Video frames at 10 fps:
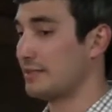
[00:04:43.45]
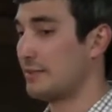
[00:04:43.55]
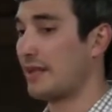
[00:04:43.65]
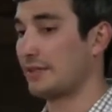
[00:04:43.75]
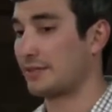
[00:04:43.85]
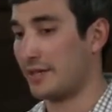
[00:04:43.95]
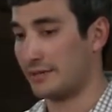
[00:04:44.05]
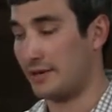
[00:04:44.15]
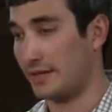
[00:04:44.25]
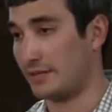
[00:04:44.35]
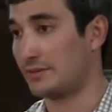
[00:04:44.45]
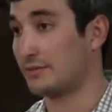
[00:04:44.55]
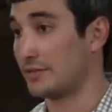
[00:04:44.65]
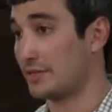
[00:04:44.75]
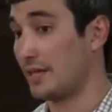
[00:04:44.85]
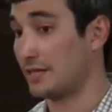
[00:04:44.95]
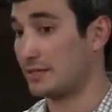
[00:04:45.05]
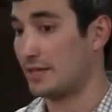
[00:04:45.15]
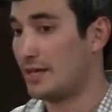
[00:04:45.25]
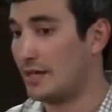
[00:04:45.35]
this pilot credit ready to
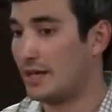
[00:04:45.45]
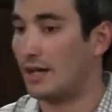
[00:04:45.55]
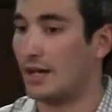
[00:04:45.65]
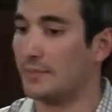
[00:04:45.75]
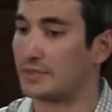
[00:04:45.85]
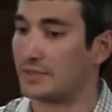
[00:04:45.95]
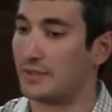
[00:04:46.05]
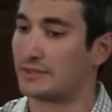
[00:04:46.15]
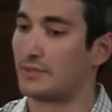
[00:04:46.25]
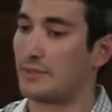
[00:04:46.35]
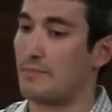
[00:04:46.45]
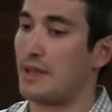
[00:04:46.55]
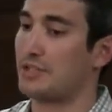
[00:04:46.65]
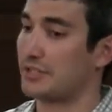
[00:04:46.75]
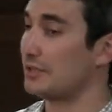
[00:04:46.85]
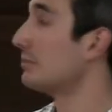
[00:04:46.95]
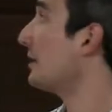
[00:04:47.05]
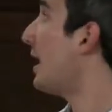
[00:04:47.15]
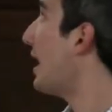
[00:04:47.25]
discuss. Um, so as Lauren mentioned, we